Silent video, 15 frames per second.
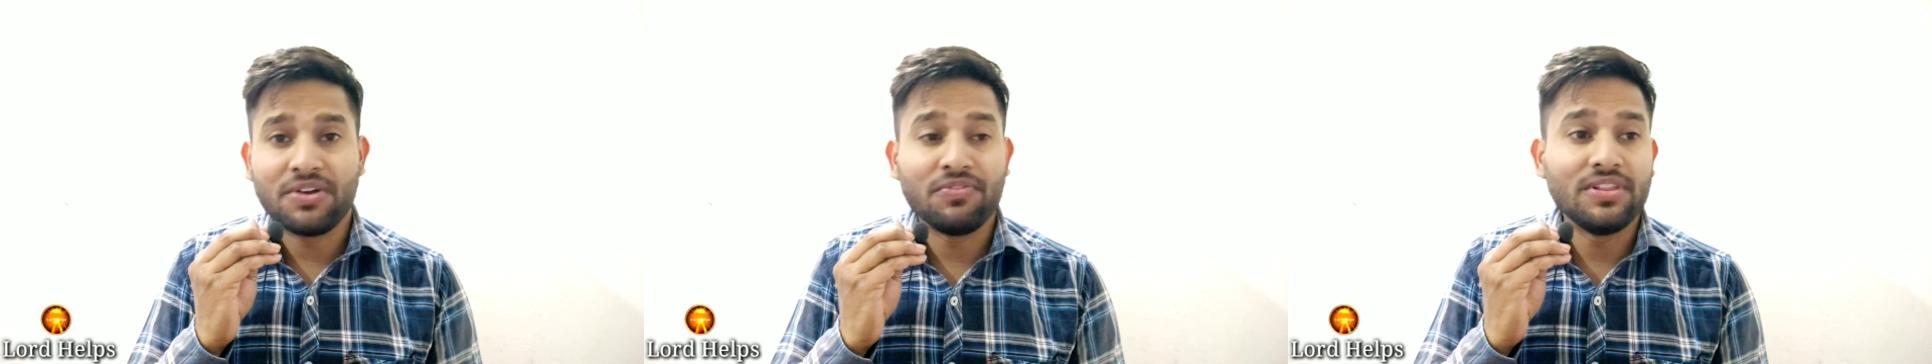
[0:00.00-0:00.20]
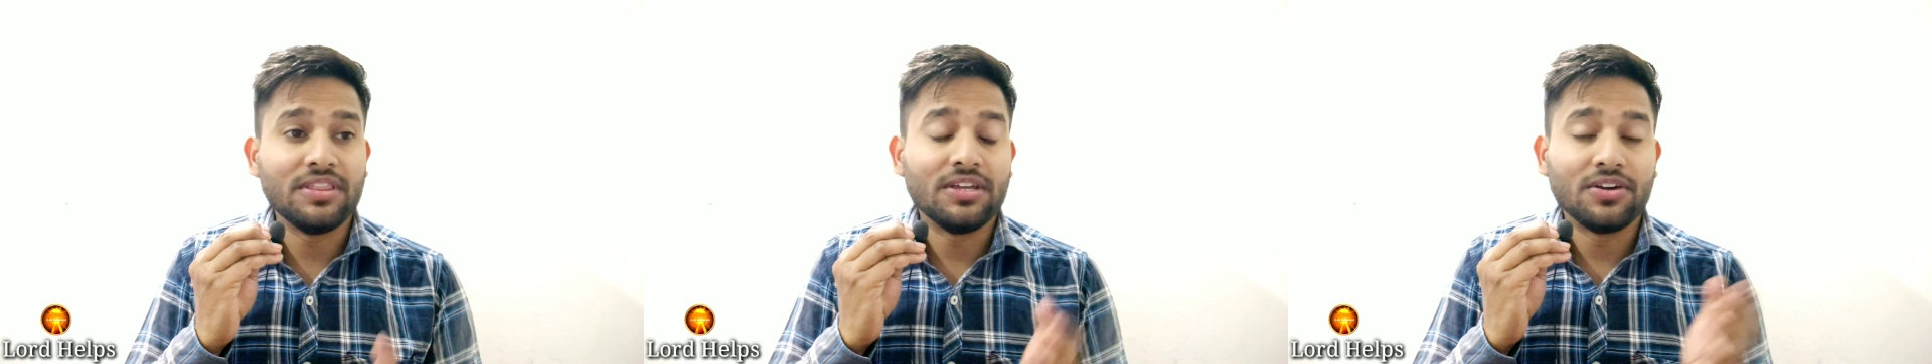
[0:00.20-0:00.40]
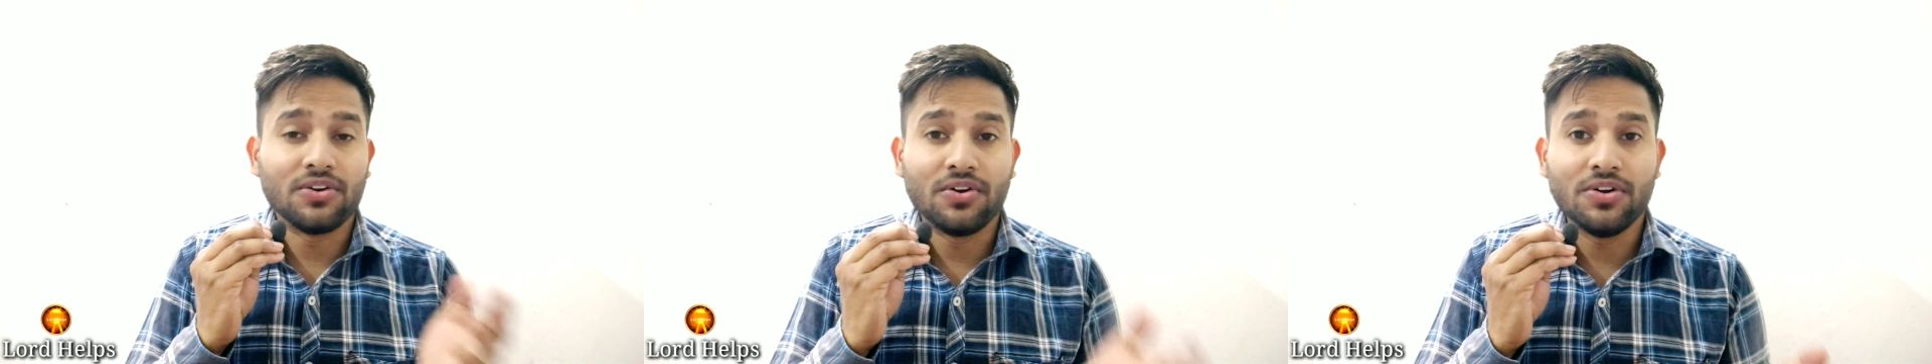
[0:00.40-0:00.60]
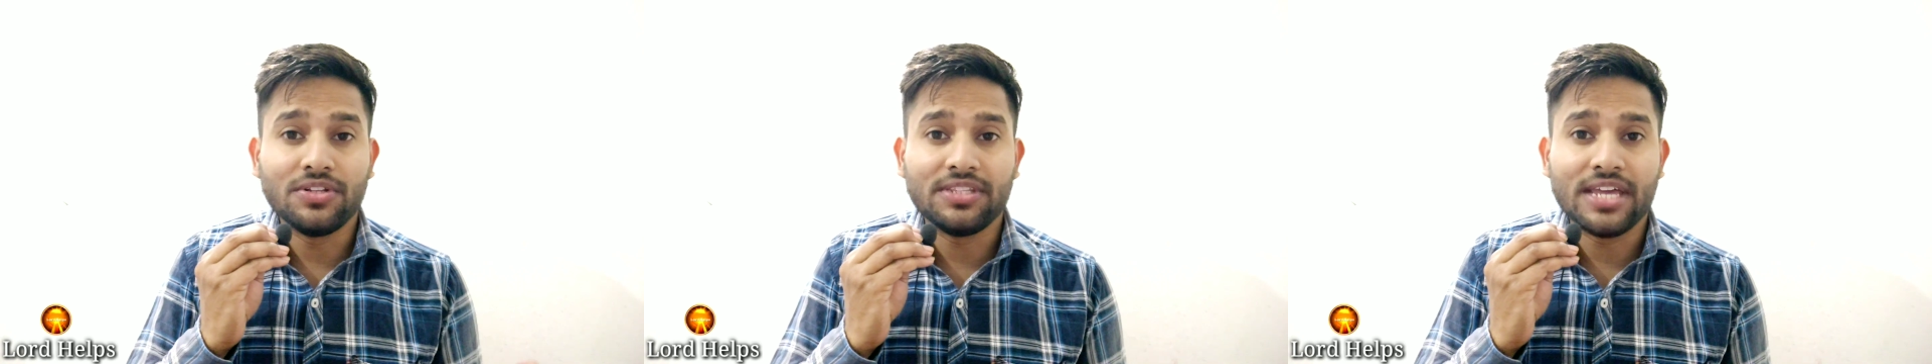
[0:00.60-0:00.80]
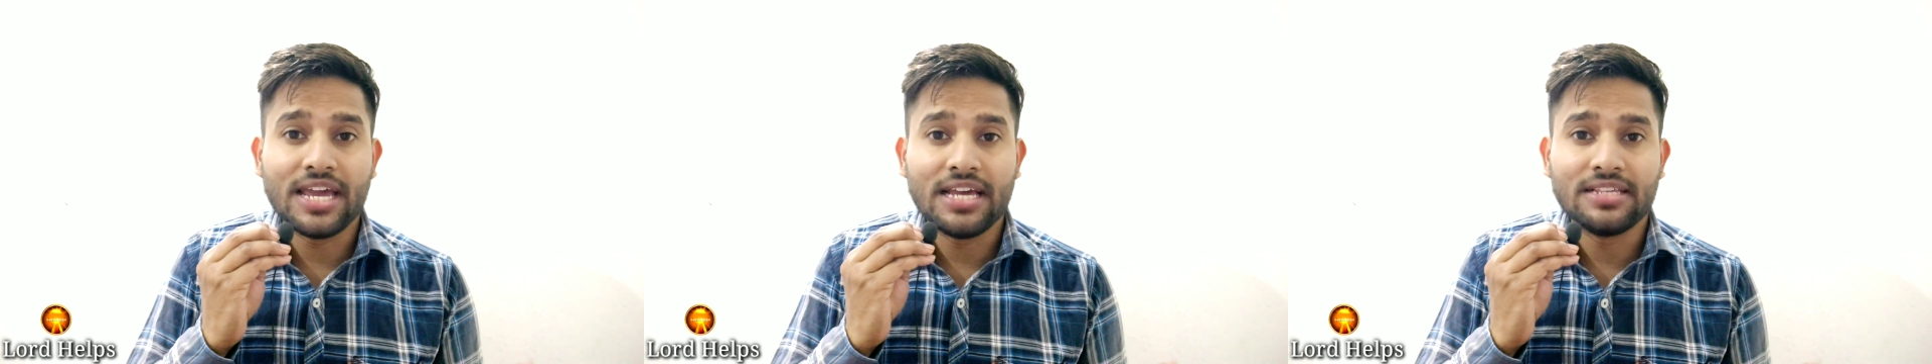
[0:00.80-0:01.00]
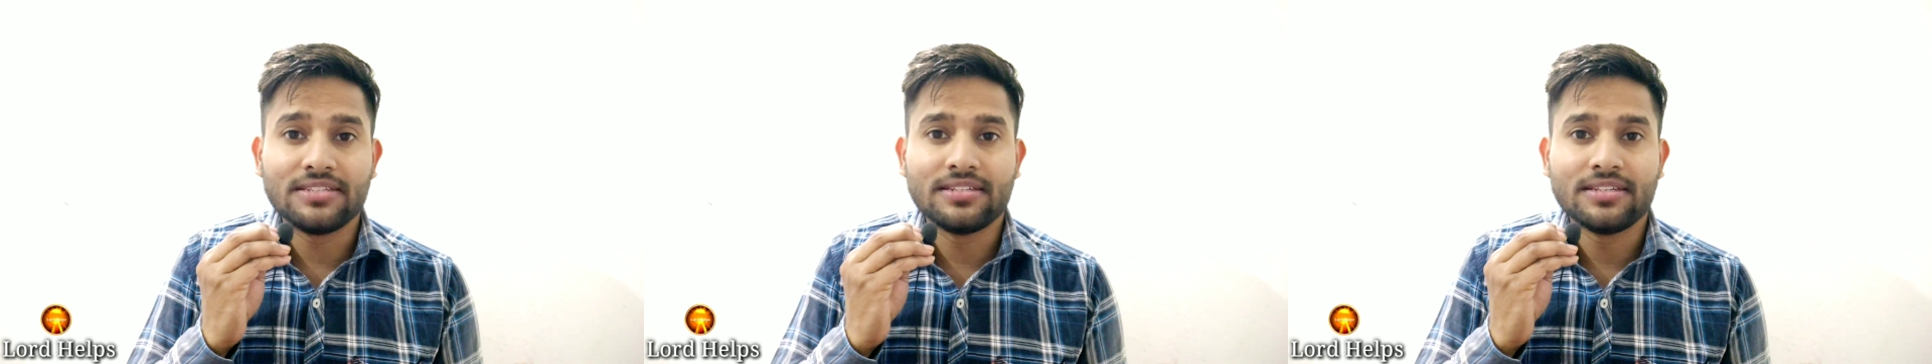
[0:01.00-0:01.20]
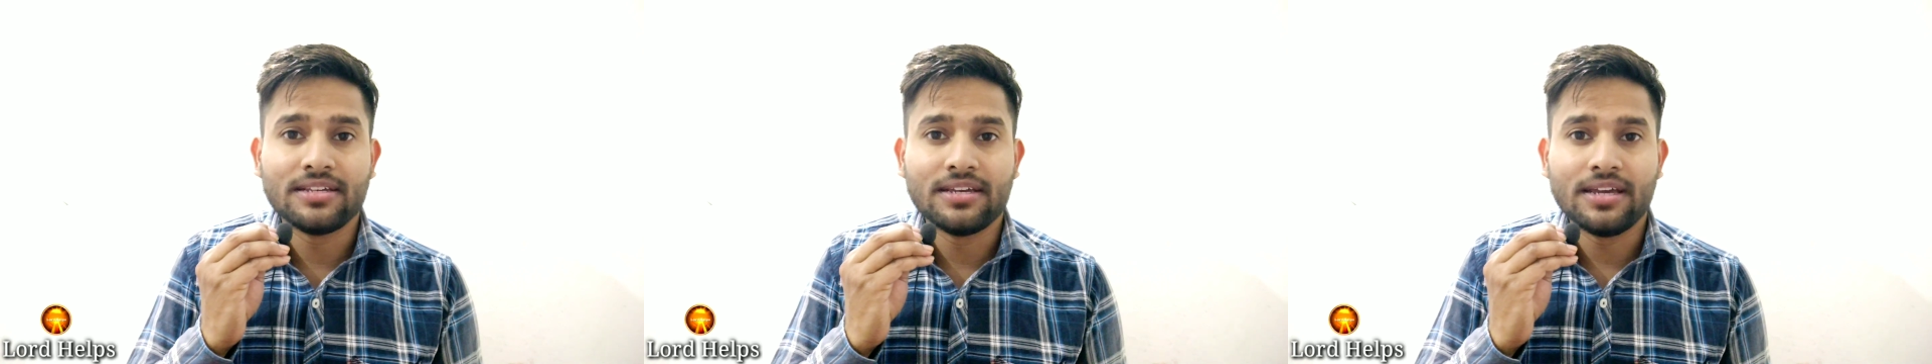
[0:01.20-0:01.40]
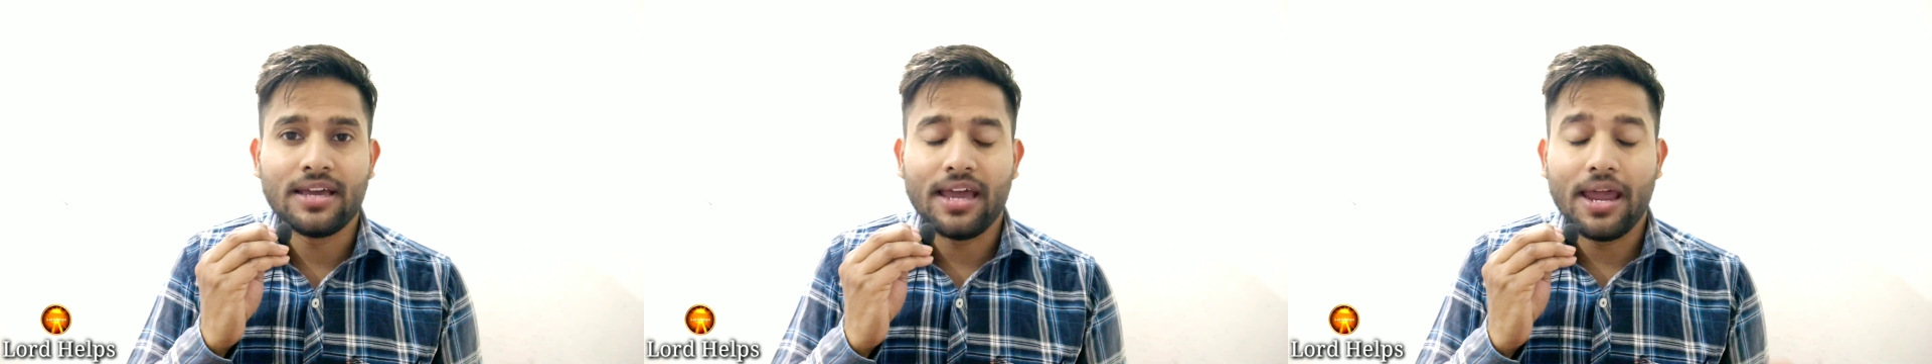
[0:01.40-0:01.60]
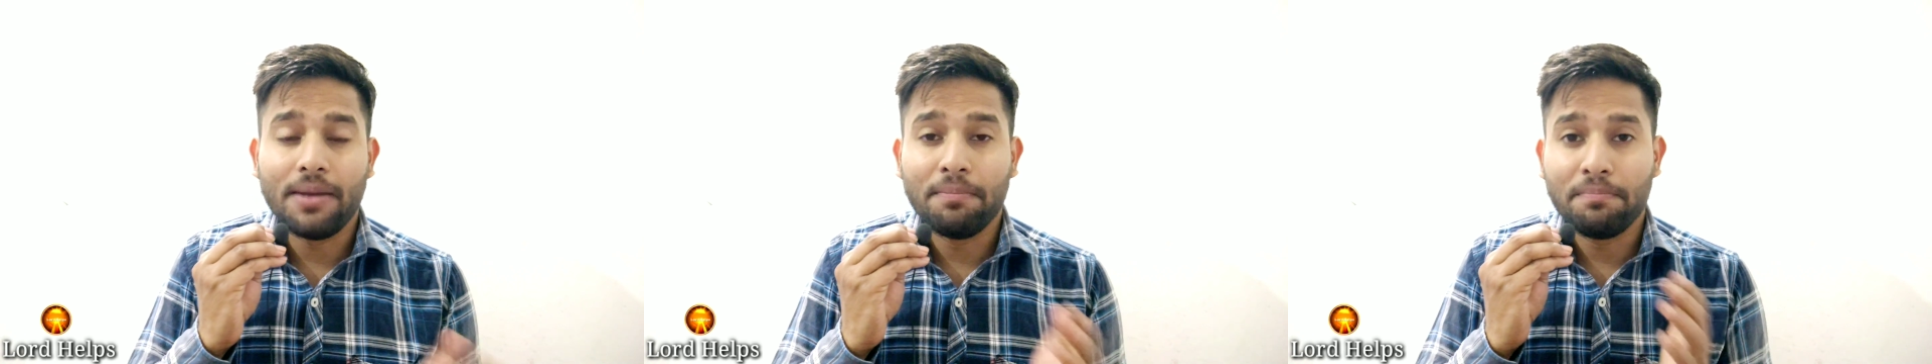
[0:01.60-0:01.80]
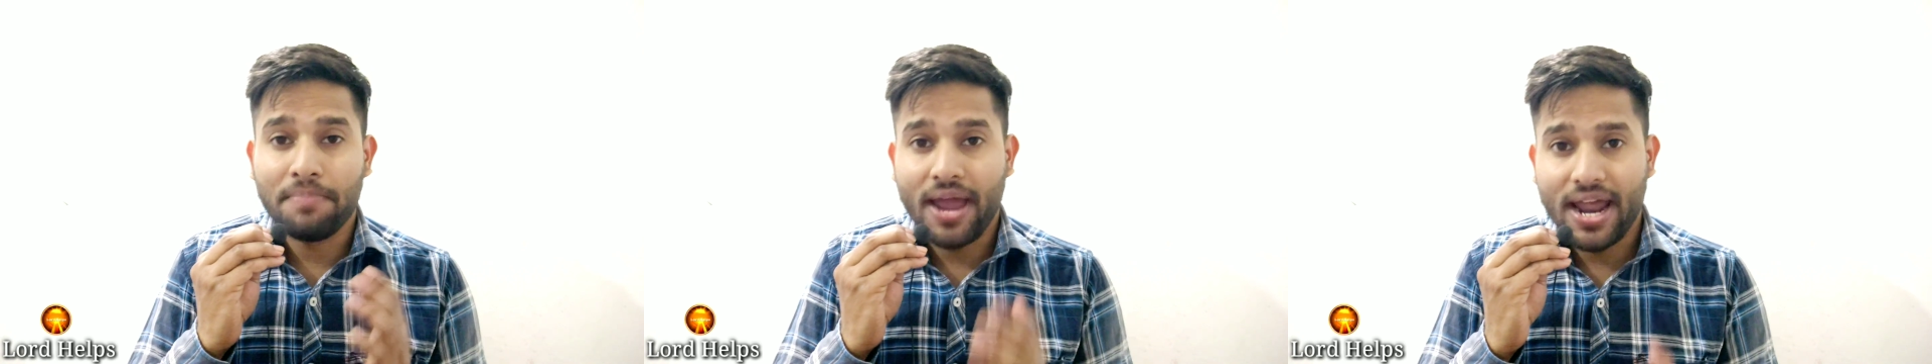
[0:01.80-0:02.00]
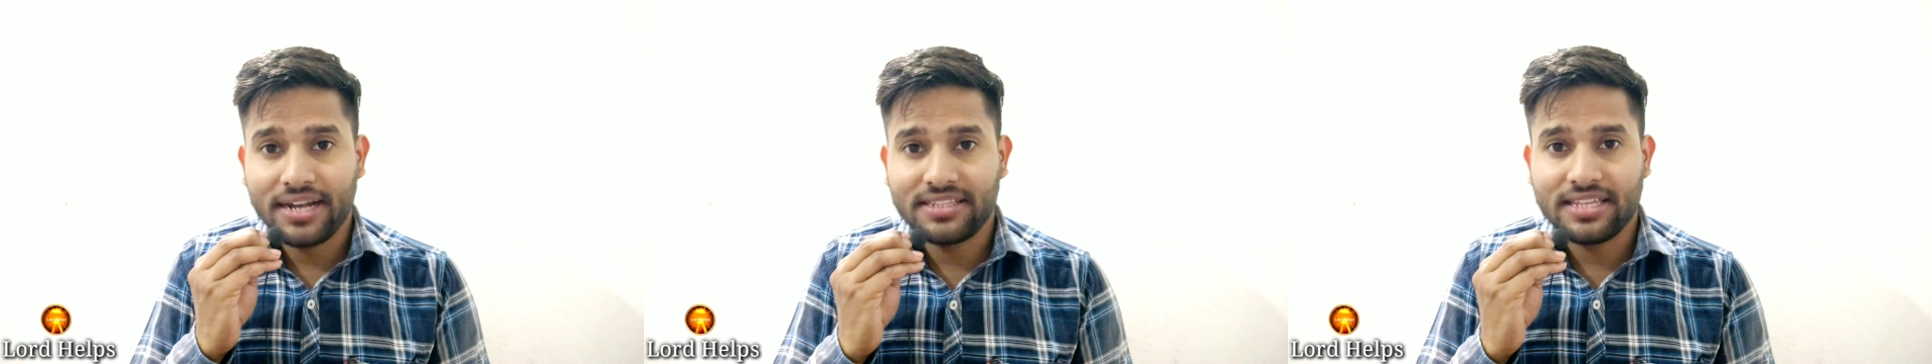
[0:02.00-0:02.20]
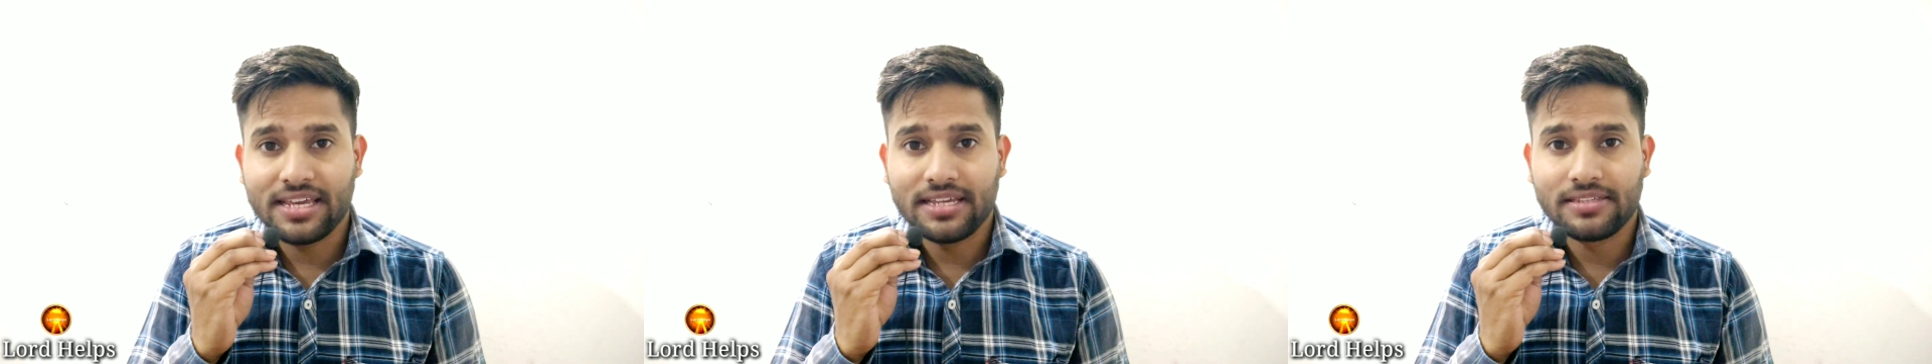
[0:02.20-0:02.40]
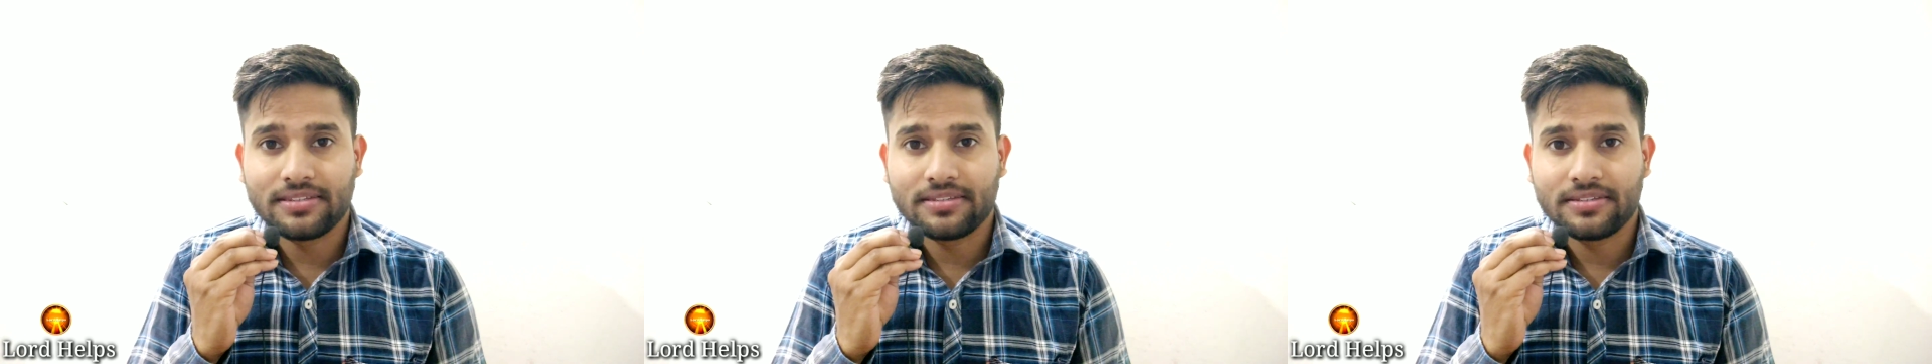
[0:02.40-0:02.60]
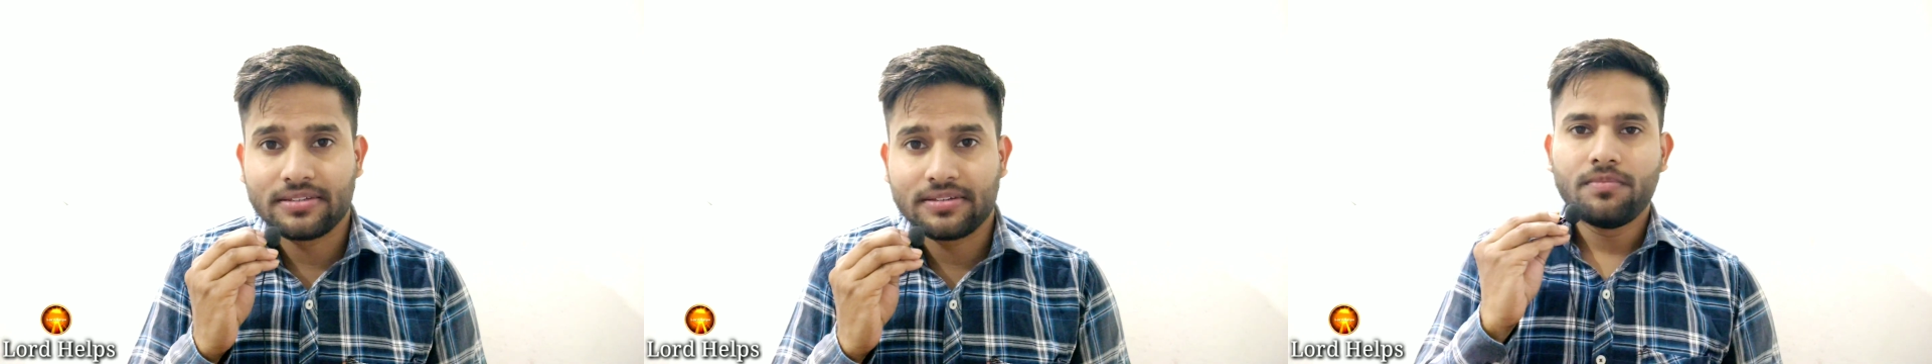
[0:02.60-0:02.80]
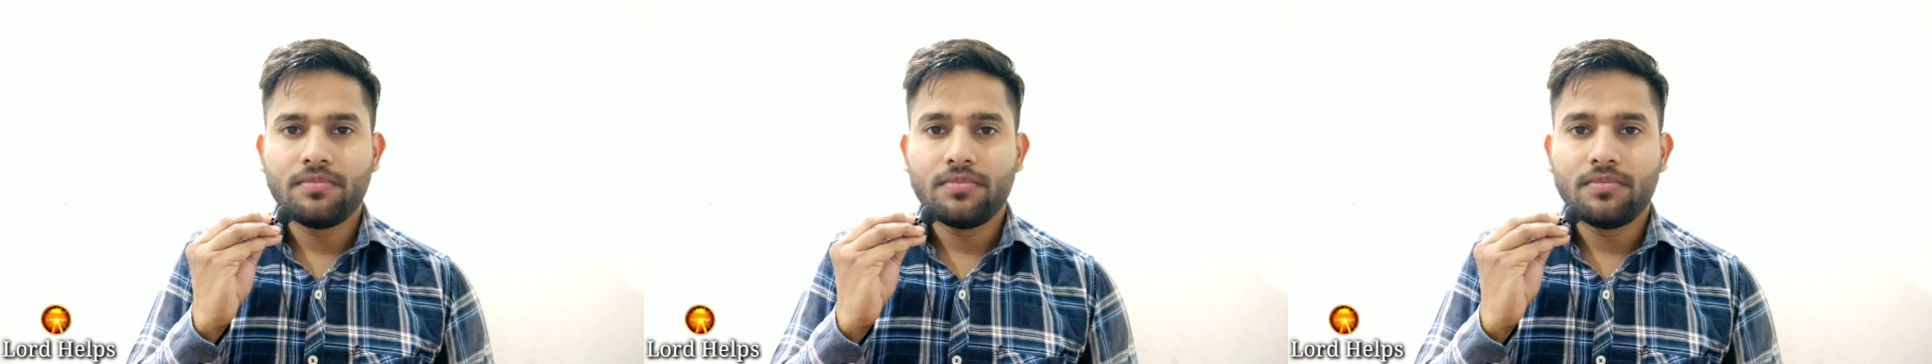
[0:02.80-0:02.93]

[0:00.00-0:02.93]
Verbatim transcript: between the good things and bad things,